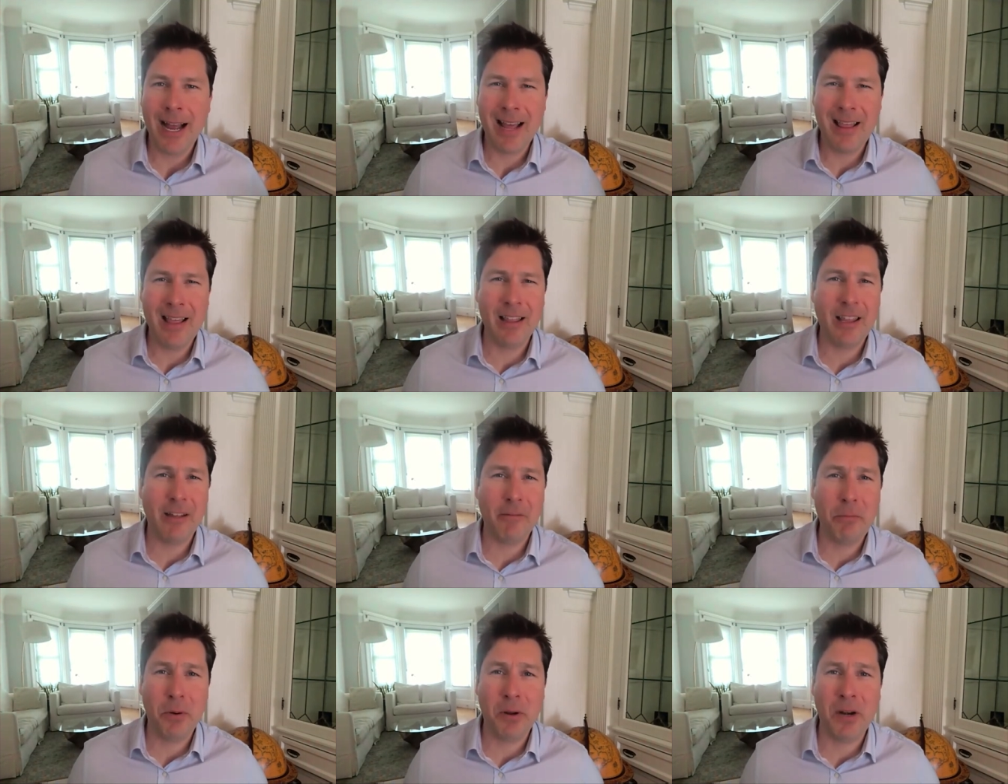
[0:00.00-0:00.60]
I think
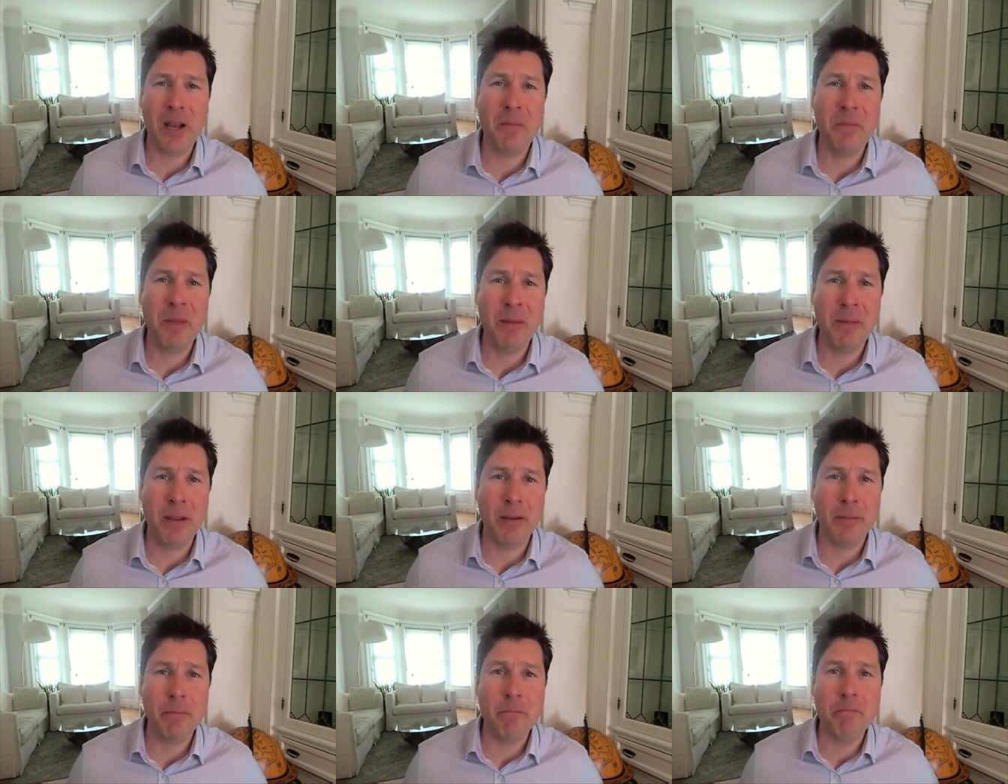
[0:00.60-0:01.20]
they've put out
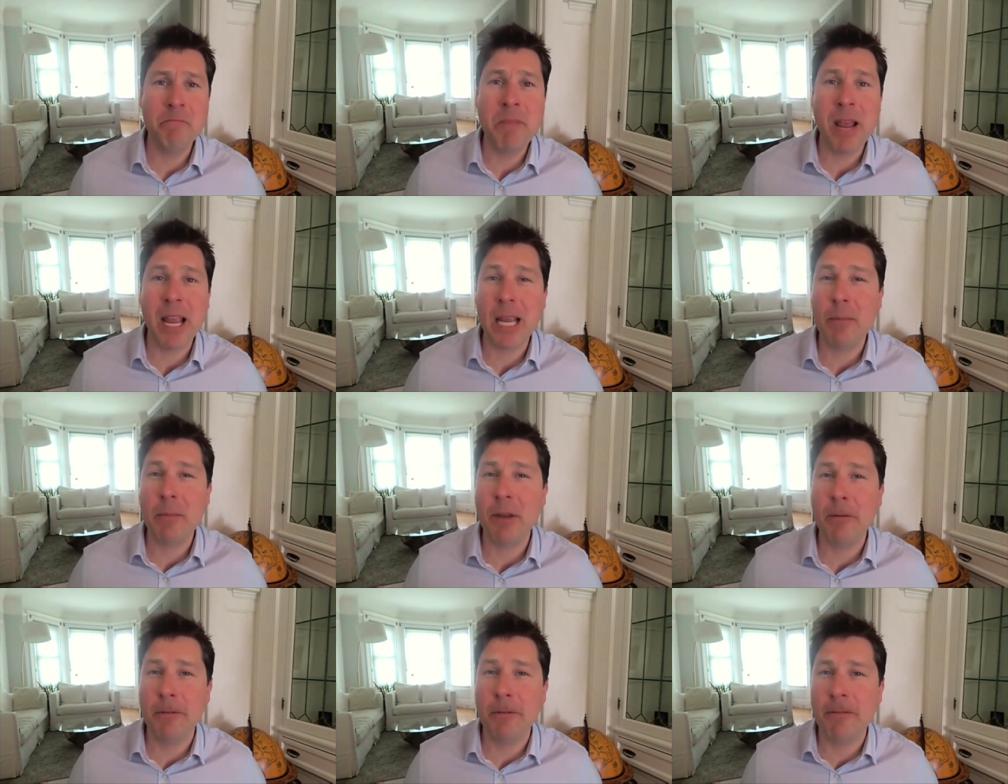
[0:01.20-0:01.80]

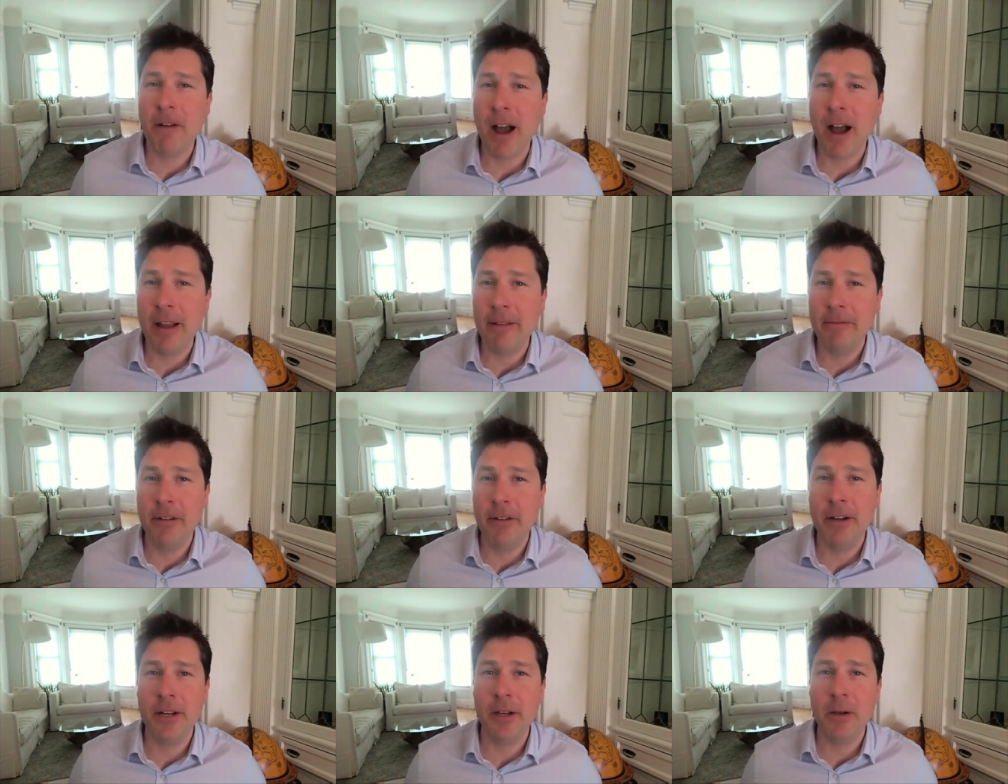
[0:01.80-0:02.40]
maybe 5
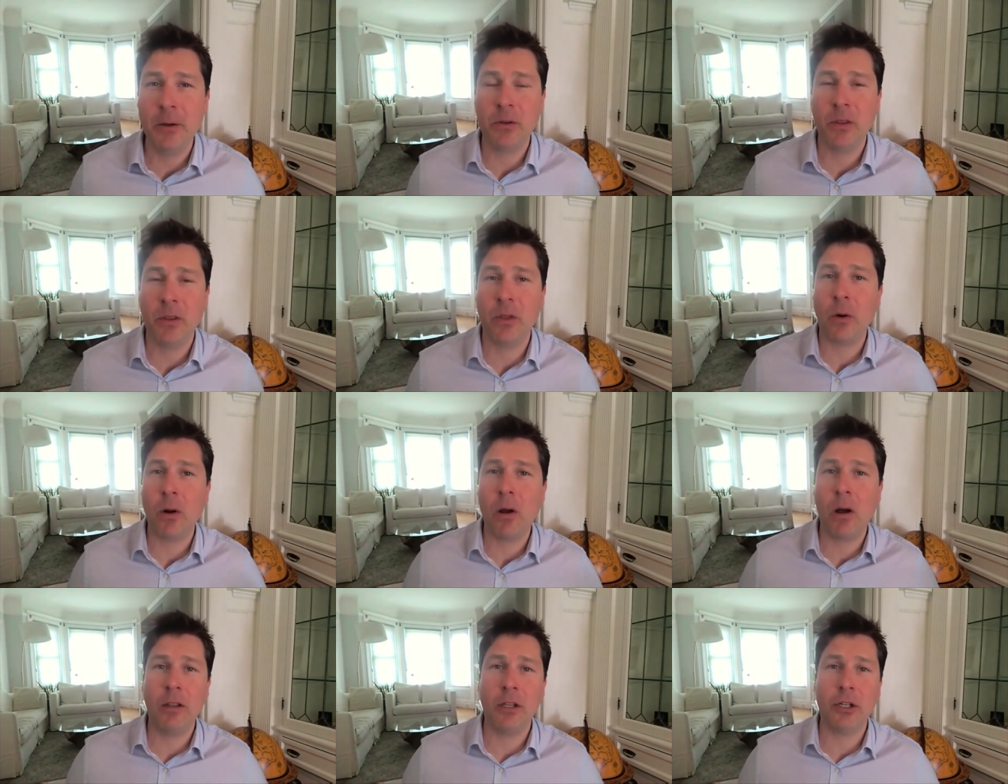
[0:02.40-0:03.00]
videos, and
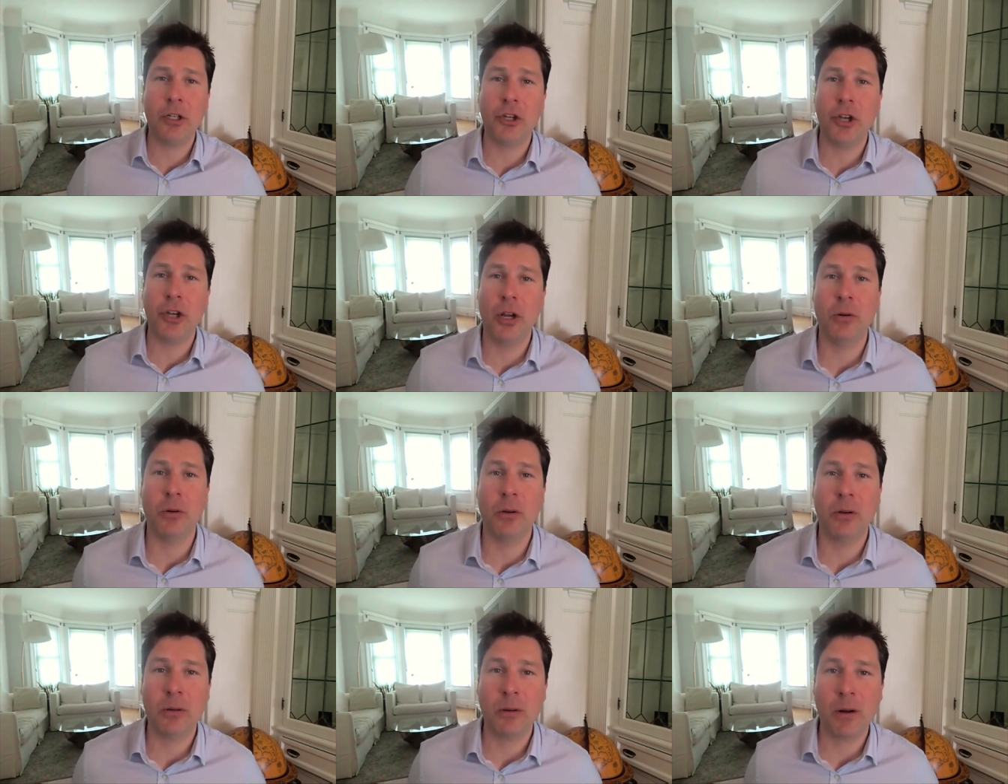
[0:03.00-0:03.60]
they're all a
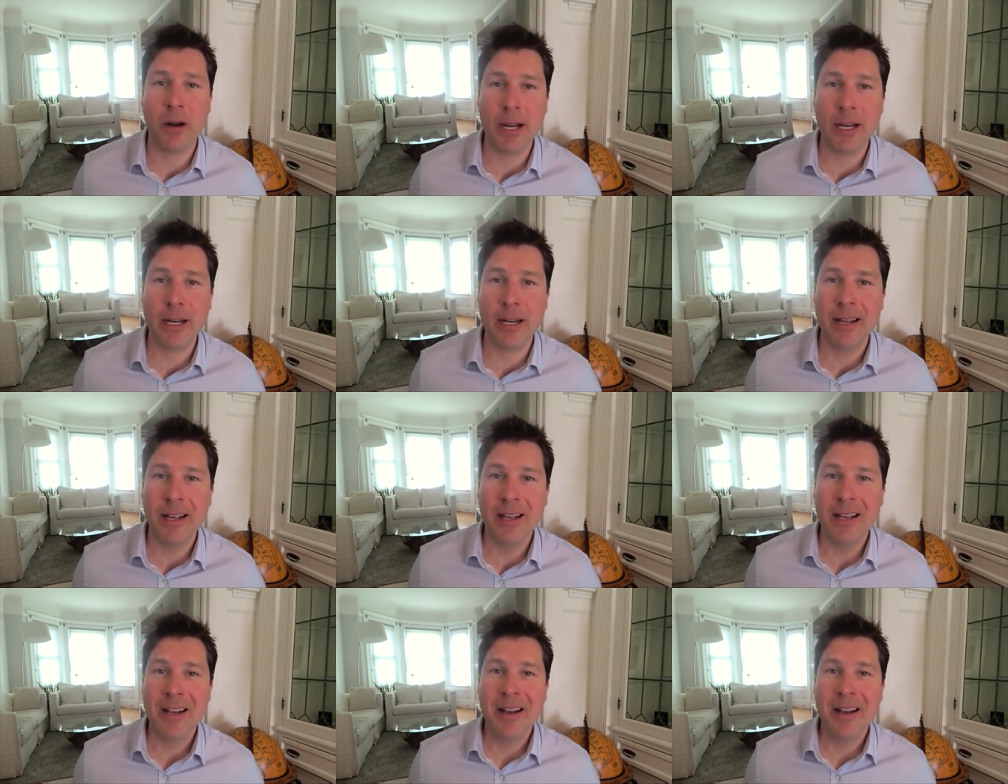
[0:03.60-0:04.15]
joke, right?